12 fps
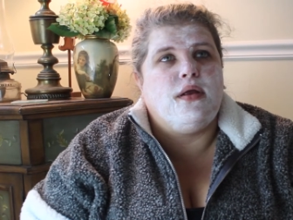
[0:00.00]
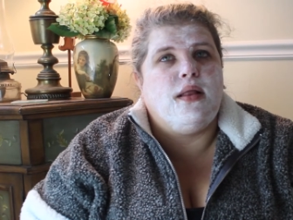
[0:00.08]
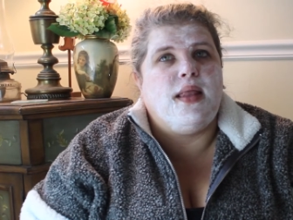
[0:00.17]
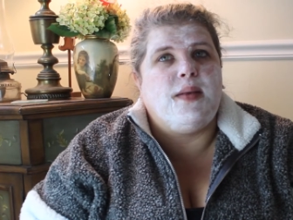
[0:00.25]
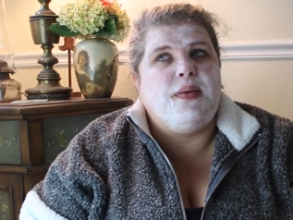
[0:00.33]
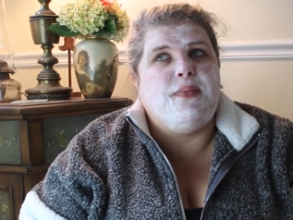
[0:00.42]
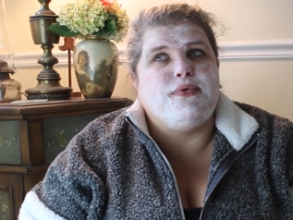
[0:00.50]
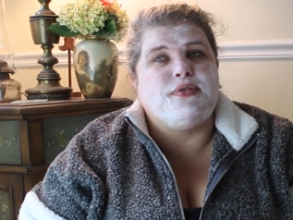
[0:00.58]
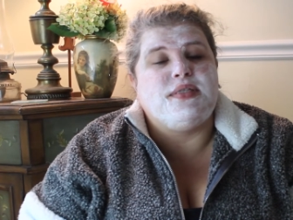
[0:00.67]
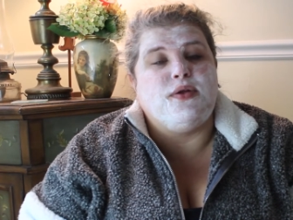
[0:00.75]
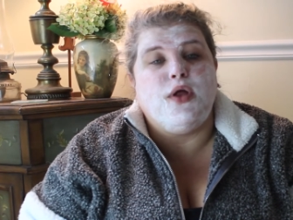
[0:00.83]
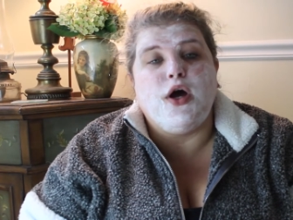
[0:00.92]
a lot of people
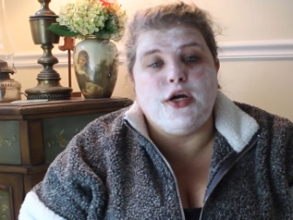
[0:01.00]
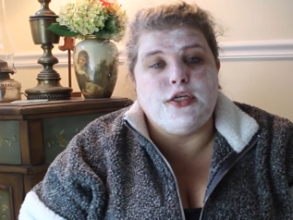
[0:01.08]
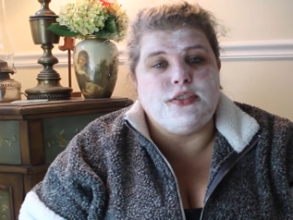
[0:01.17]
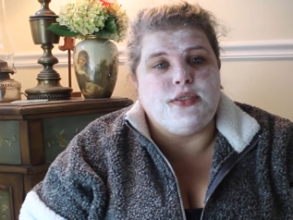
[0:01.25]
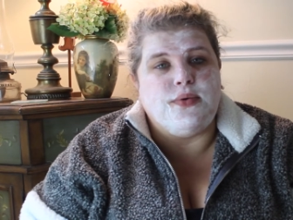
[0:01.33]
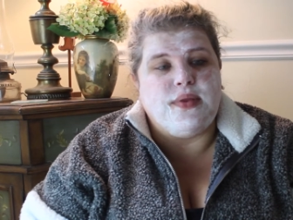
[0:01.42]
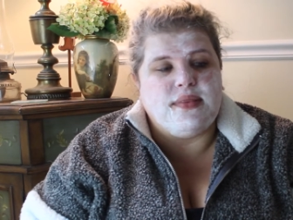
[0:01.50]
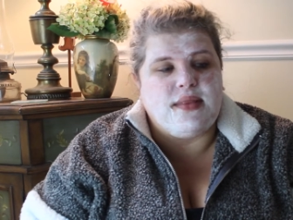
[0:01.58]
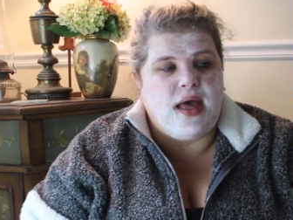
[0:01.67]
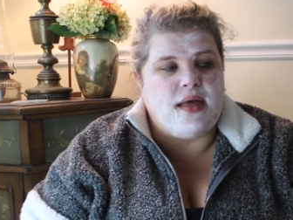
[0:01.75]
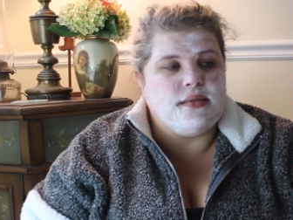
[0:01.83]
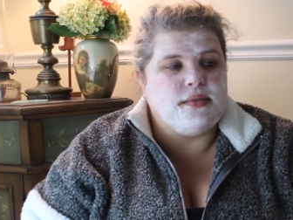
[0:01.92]
still aren't doing
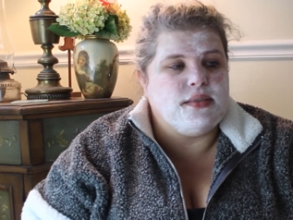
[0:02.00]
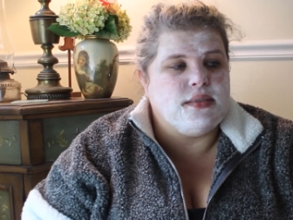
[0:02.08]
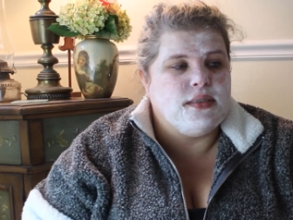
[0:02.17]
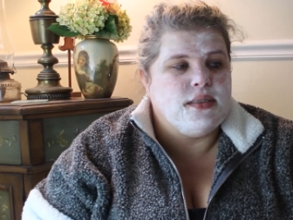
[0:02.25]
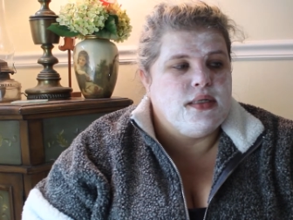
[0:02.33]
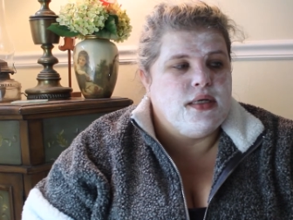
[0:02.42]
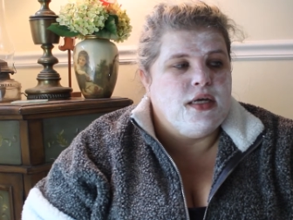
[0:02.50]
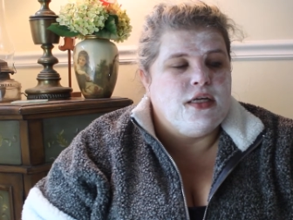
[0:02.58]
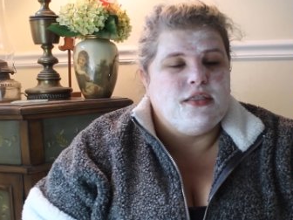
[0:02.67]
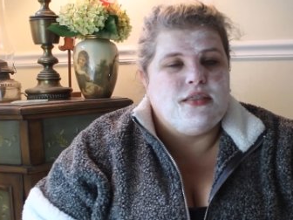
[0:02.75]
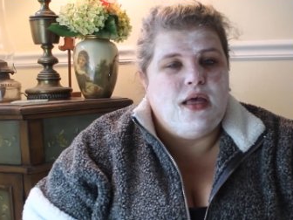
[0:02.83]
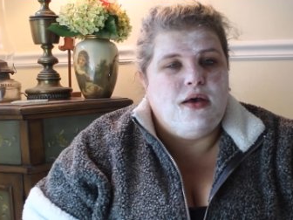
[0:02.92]
that.
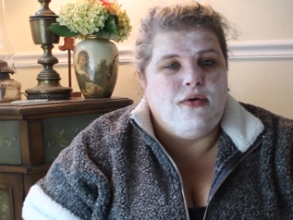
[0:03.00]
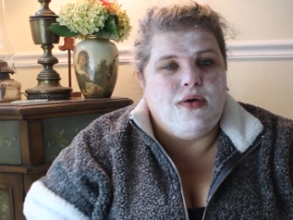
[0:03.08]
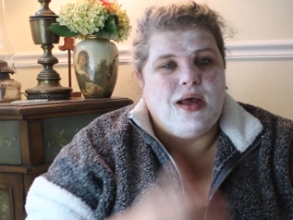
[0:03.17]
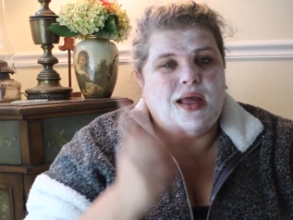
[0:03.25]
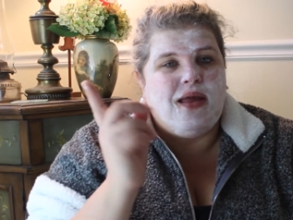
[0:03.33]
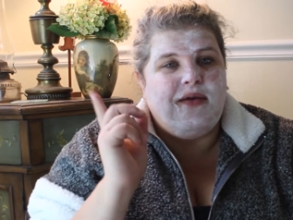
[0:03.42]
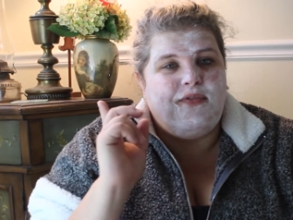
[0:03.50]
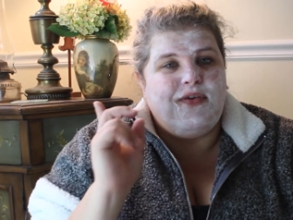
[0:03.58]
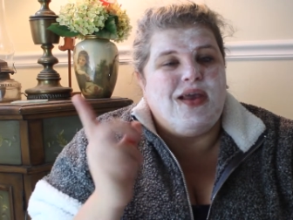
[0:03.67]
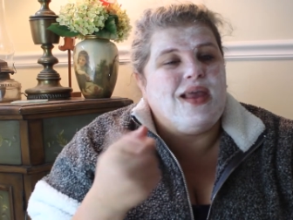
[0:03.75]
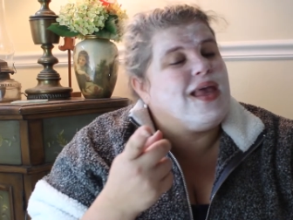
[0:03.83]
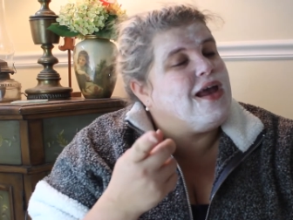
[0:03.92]
So if you
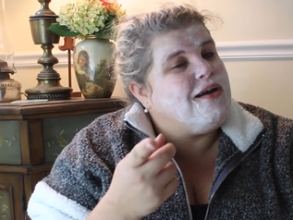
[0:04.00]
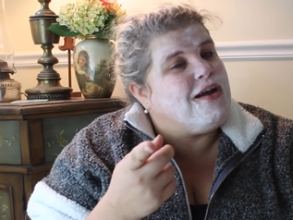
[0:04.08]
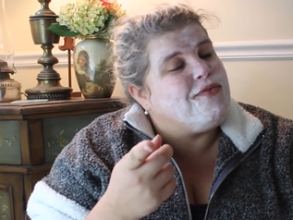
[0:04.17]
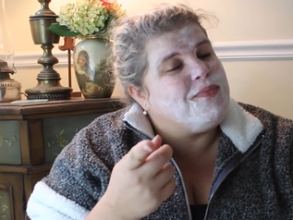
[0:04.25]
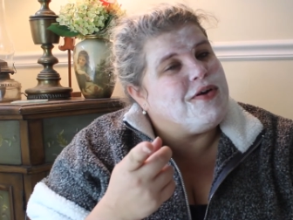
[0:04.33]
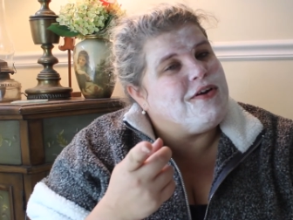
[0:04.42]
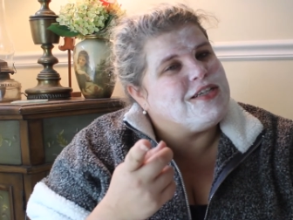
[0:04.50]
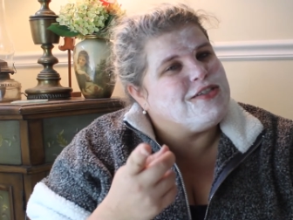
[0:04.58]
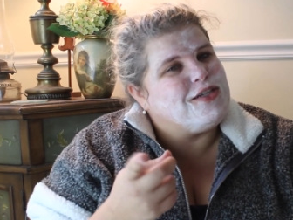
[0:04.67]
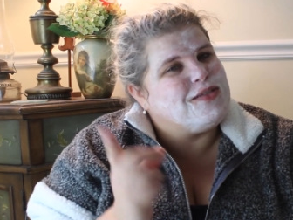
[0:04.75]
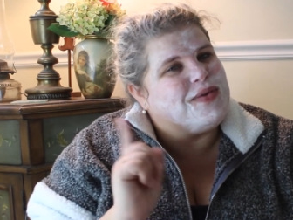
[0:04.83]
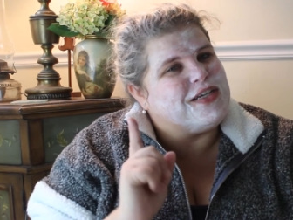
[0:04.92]
get carry out from your
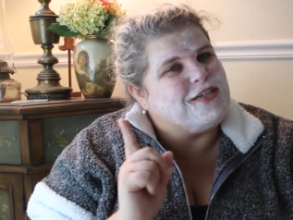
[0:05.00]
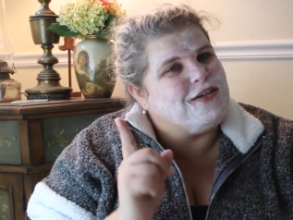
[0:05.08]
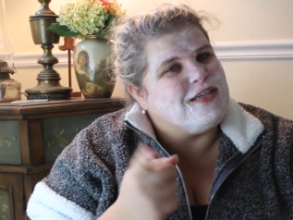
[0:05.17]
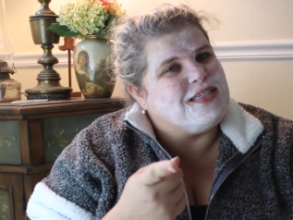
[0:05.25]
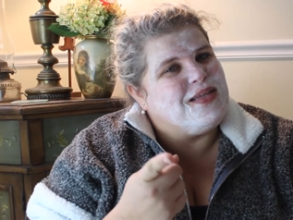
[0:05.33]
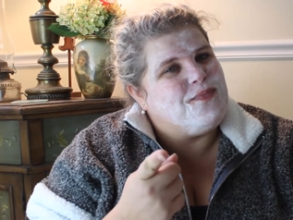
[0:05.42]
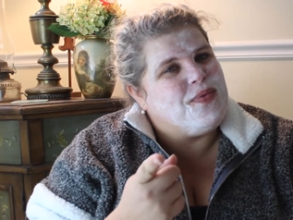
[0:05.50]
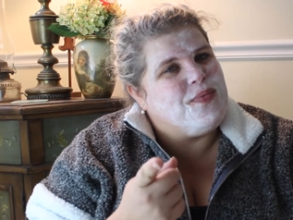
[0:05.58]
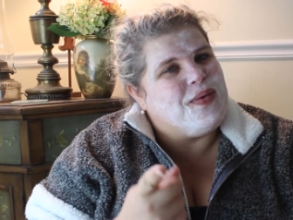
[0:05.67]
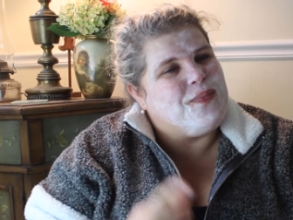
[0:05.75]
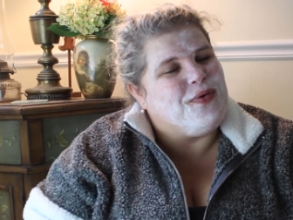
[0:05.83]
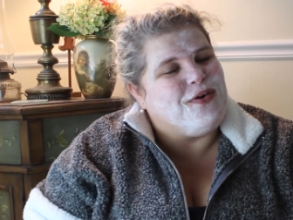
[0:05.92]
restaurants, make sure to tip the
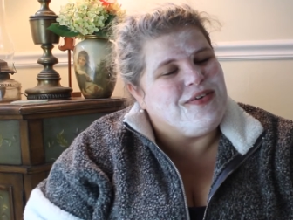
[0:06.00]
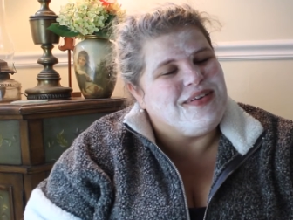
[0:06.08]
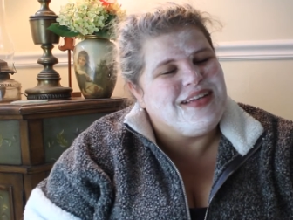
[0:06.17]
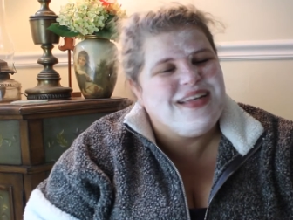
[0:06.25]
people.